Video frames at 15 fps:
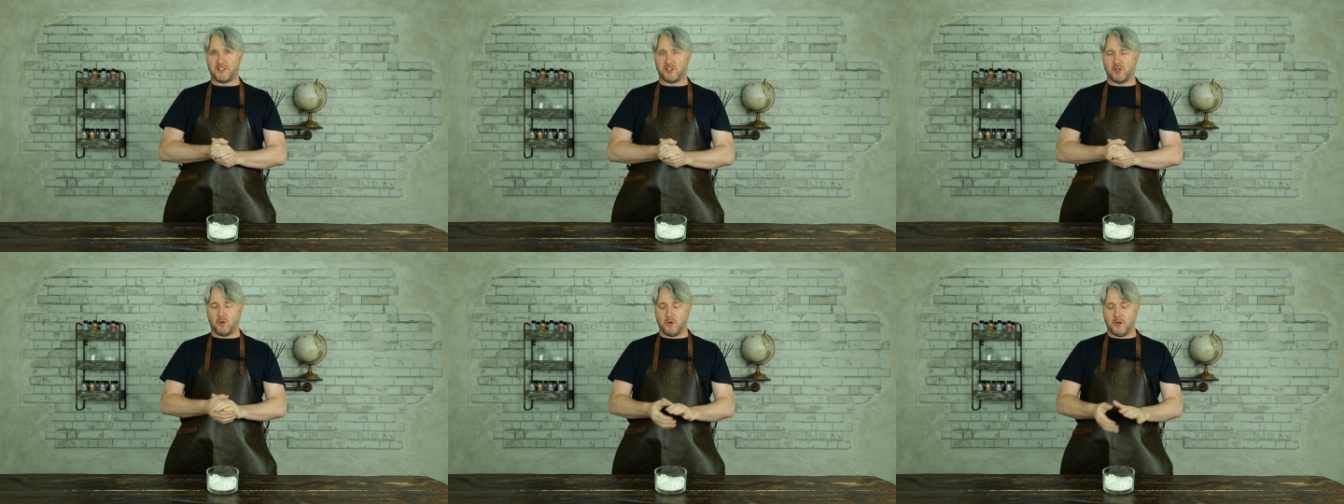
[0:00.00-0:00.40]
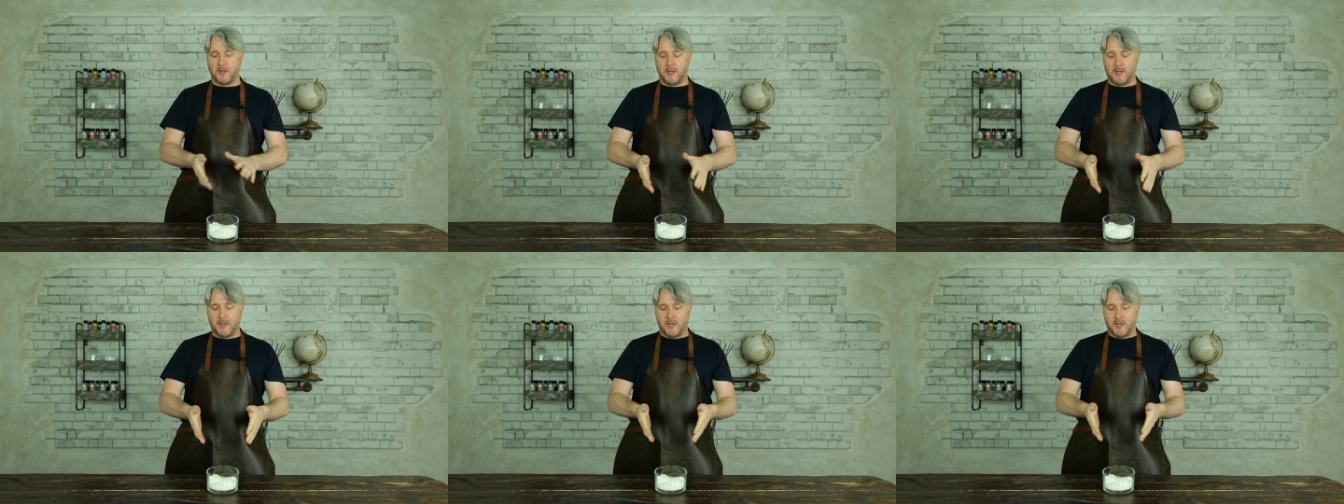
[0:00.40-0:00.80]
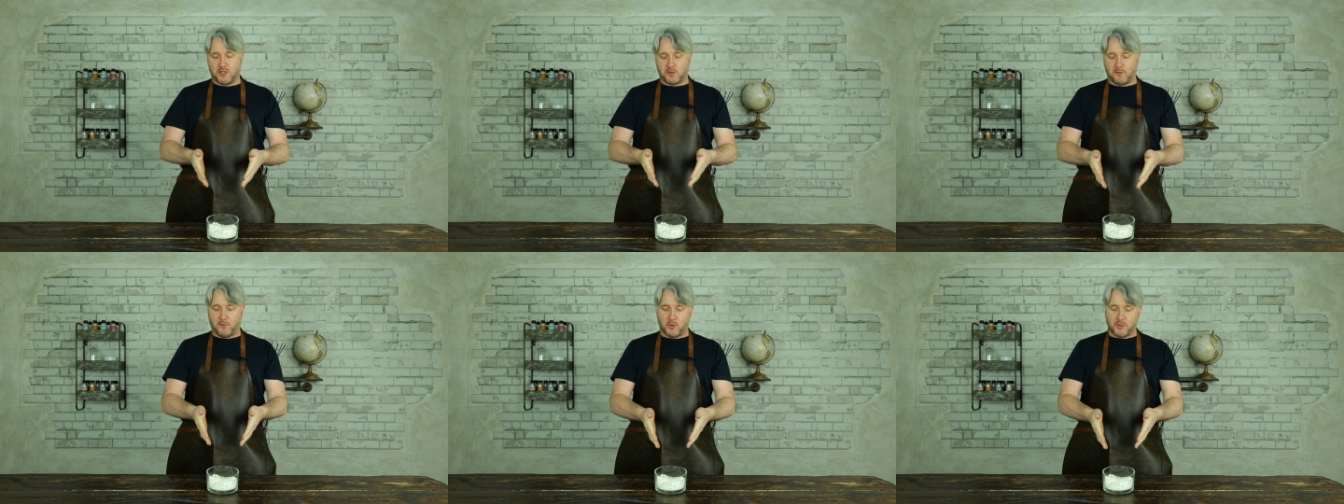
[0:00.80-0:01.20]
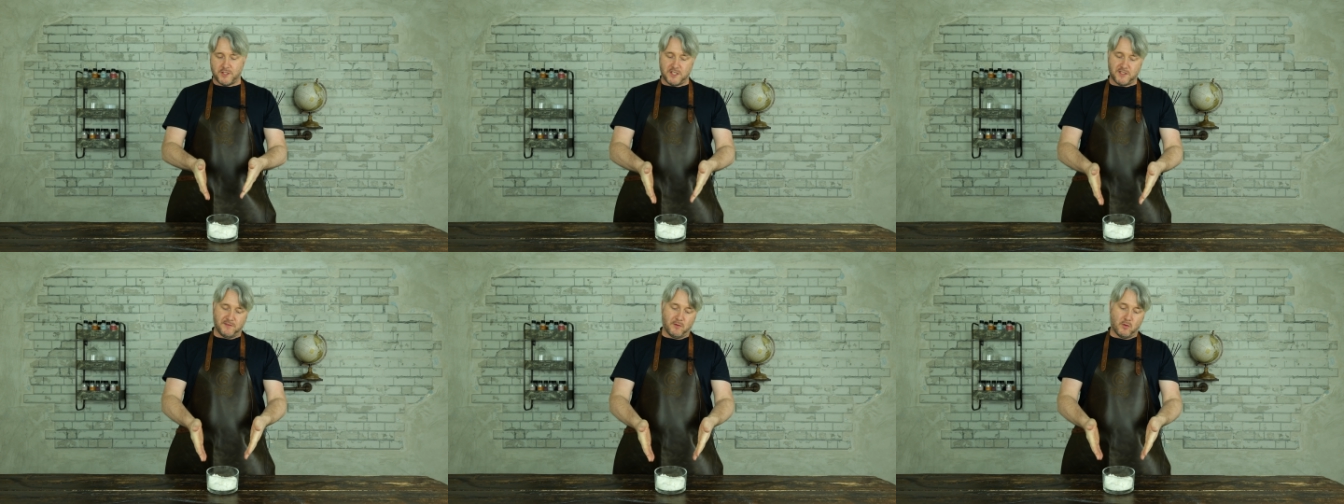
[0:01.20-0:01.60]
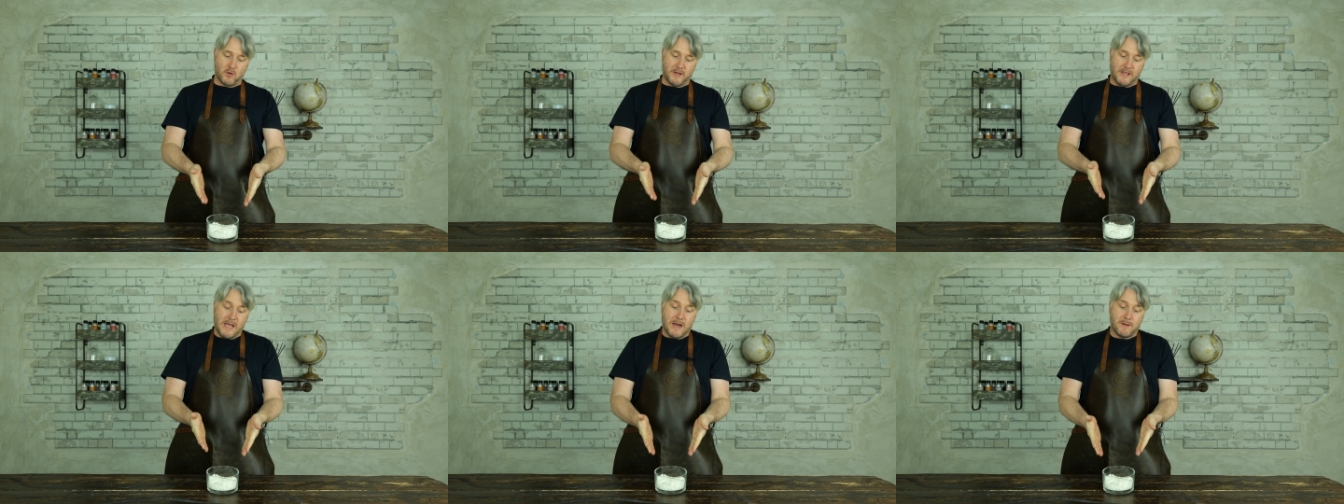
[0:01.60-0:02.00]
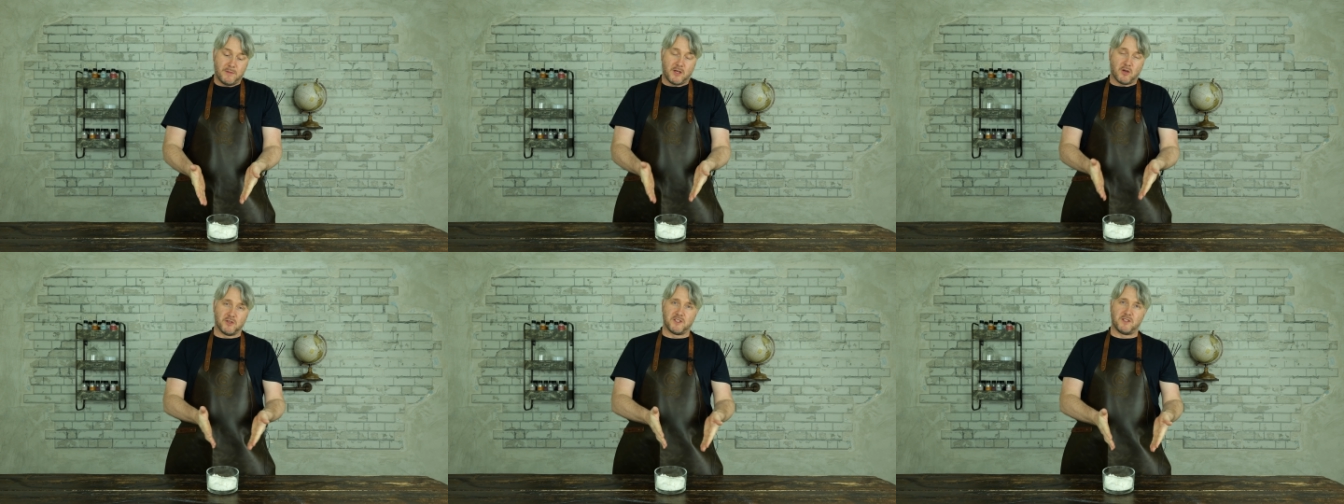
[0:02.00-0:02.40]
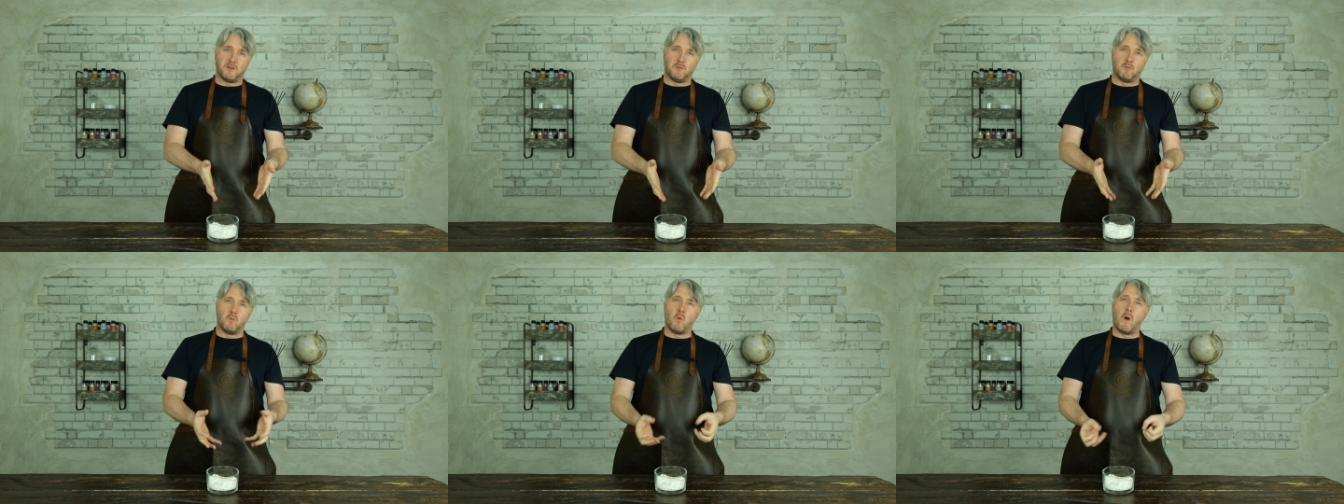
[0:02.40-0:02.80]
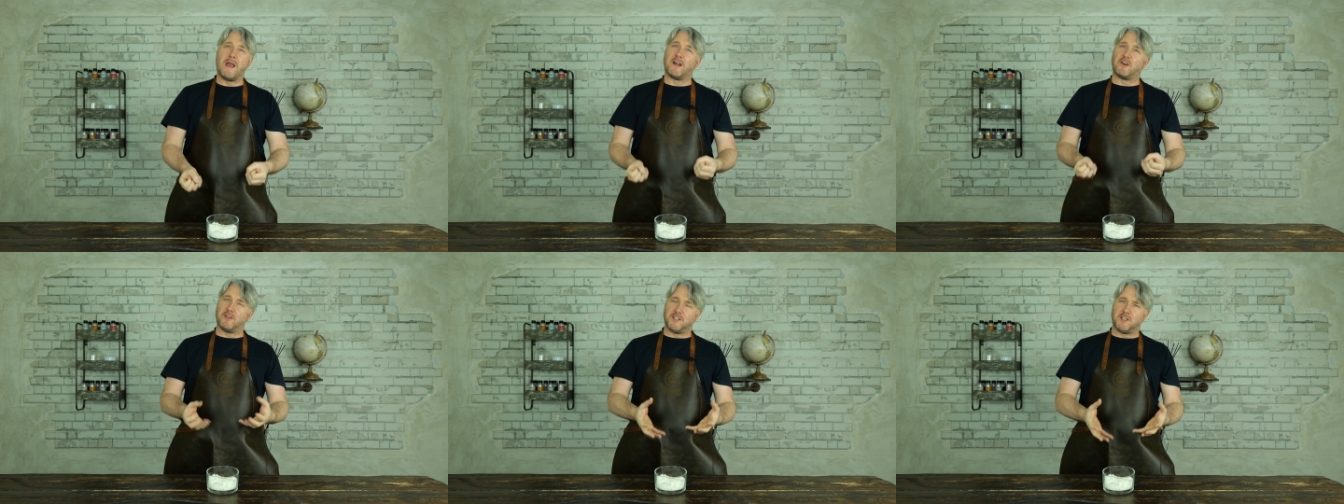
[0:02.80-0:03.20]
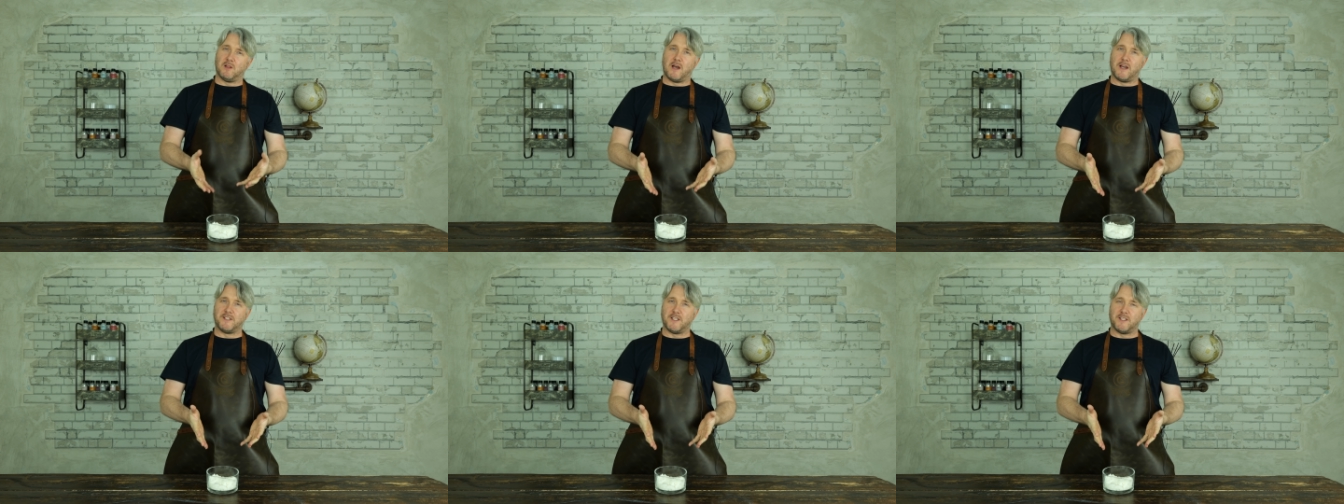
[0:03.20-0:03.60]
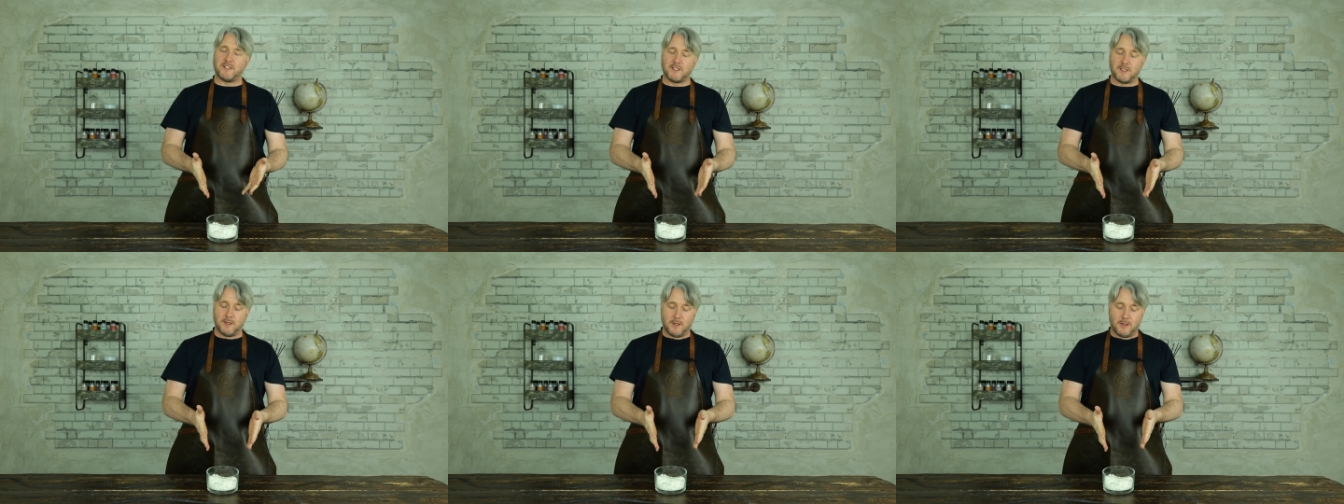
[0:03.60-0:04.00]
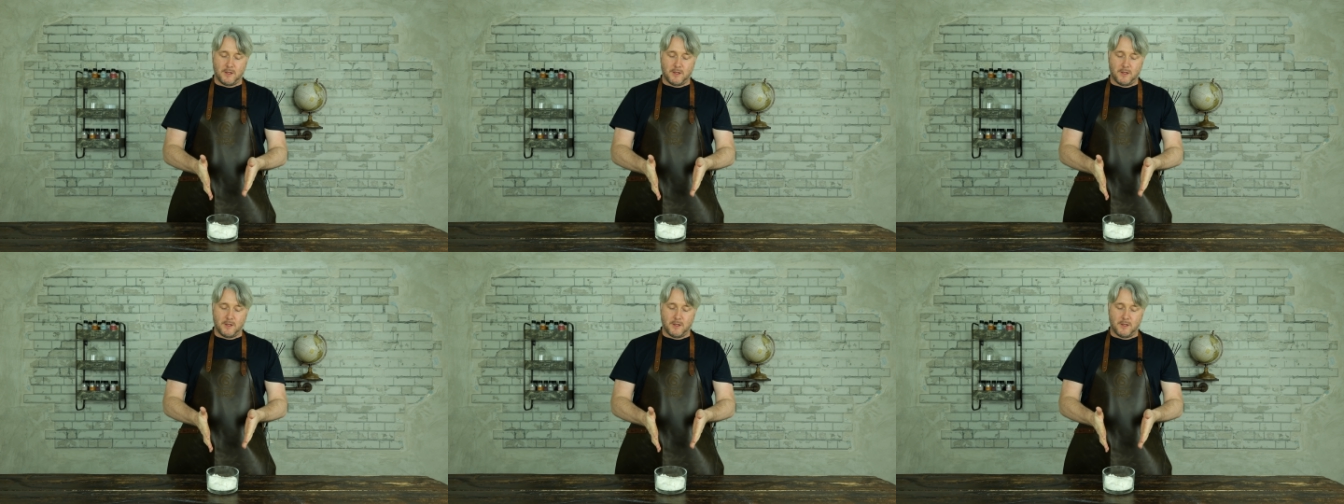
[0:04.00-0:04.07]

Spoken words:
So 464, again, because of the way it crystallizes,